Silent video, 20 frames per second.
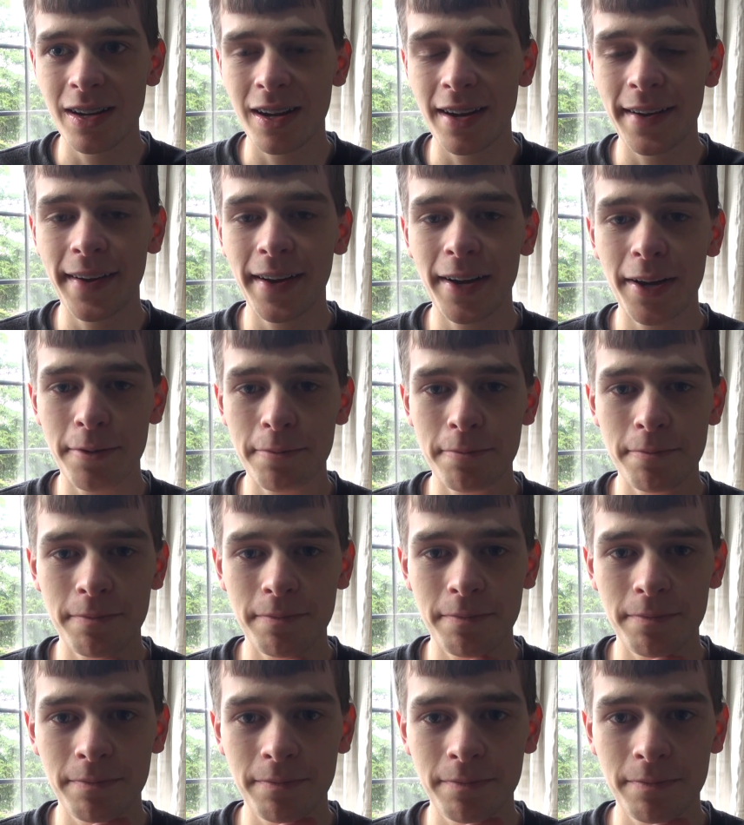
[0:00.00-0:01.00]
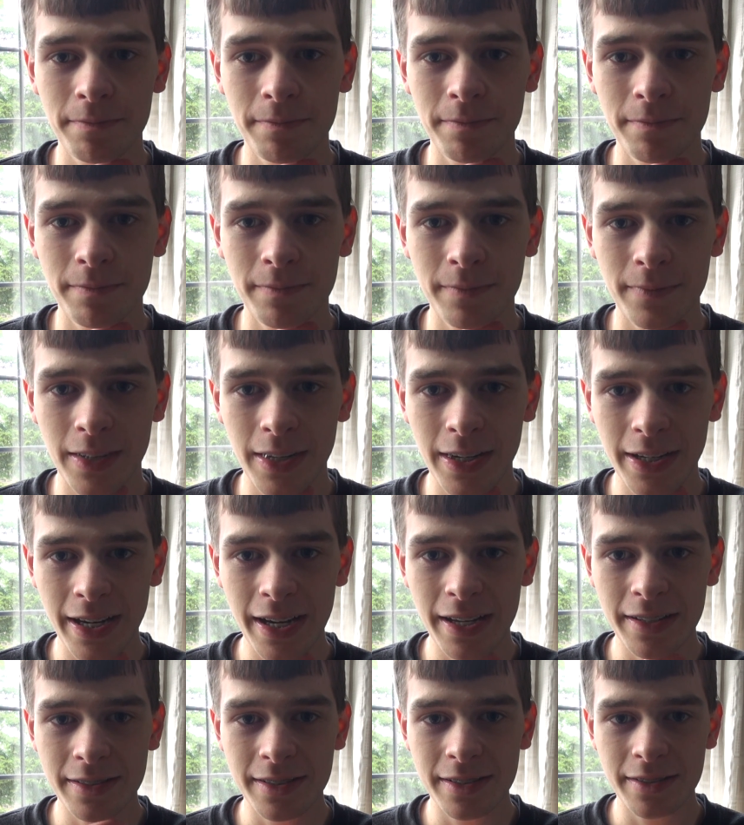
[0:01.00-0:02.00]
I
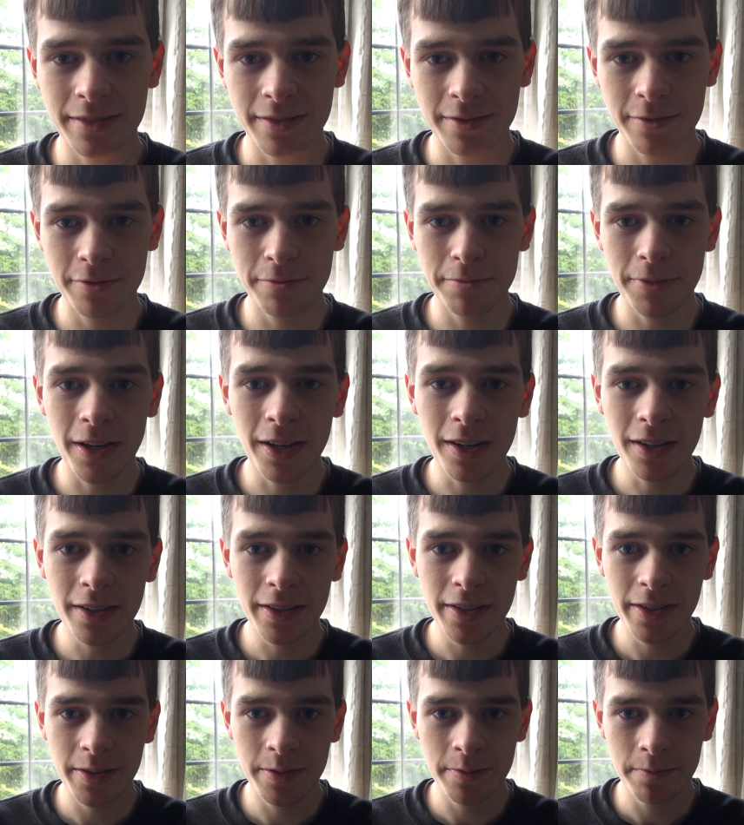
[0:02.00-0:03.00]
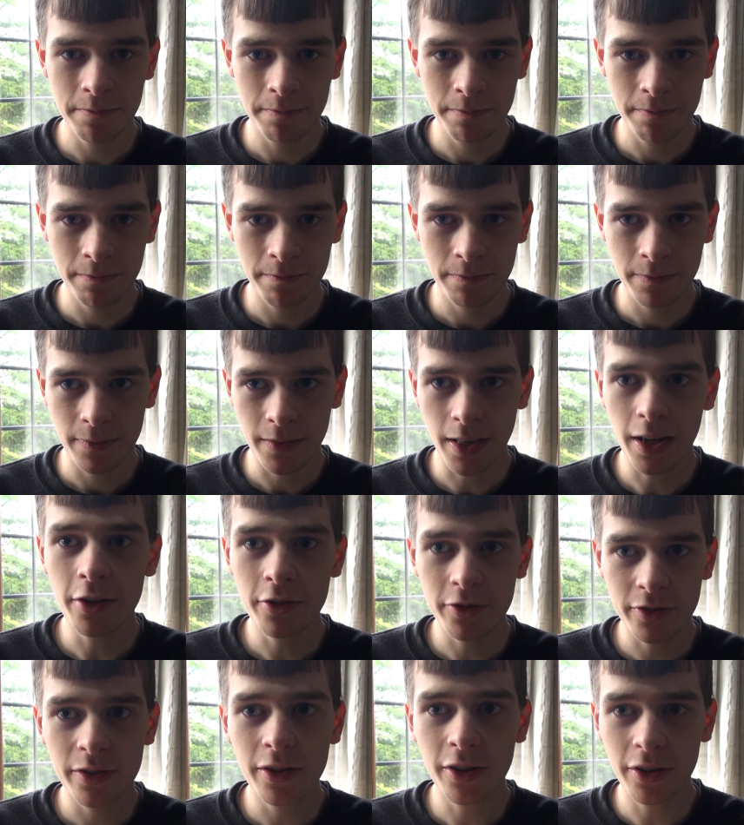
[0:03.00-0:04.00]
guess it's goodbye. I
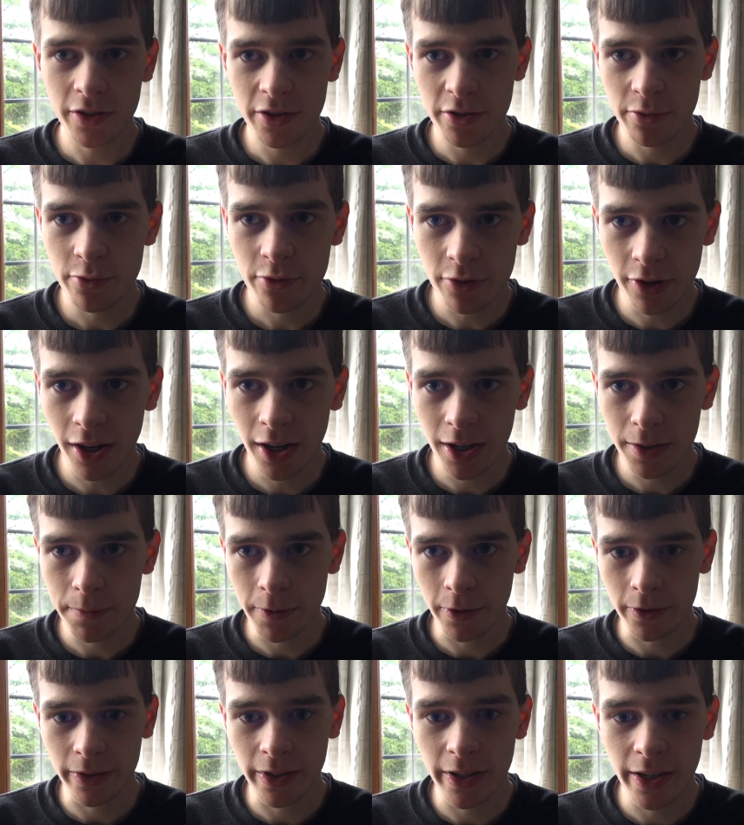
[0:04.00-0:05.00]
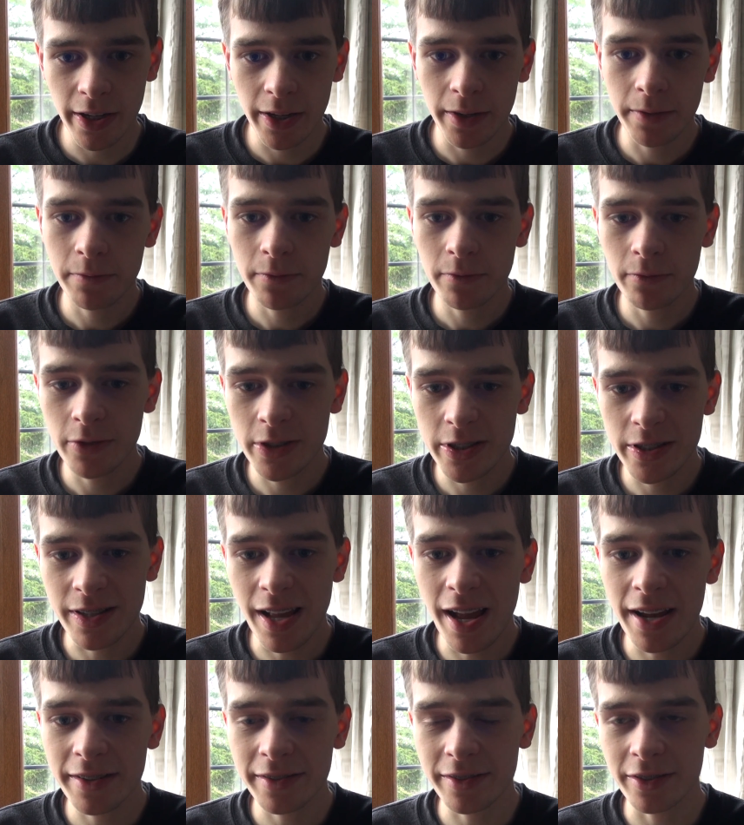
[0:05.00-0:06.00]
also got a new tripod here, which is
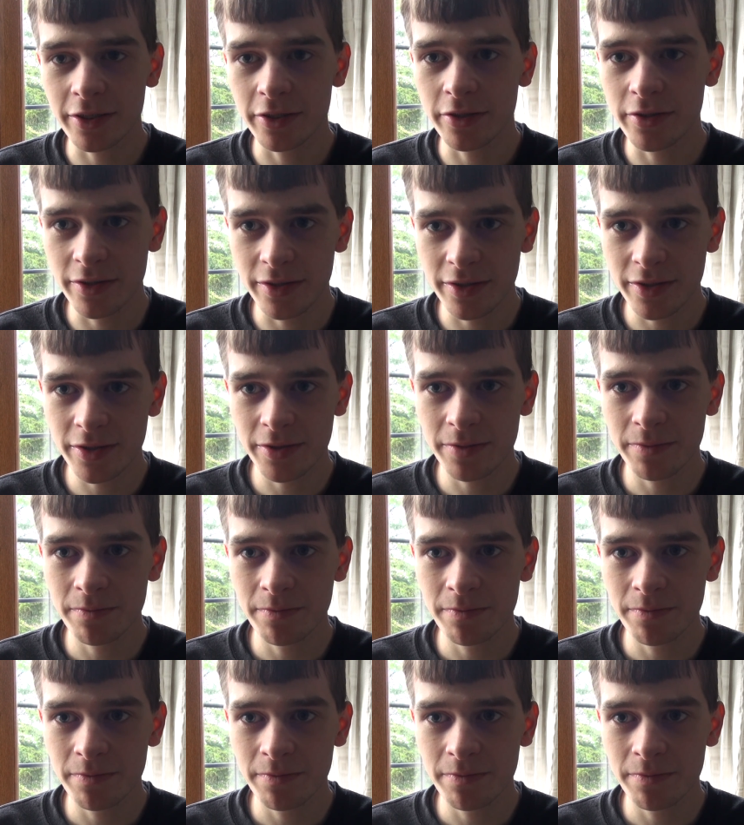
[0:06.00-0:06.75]
excellent.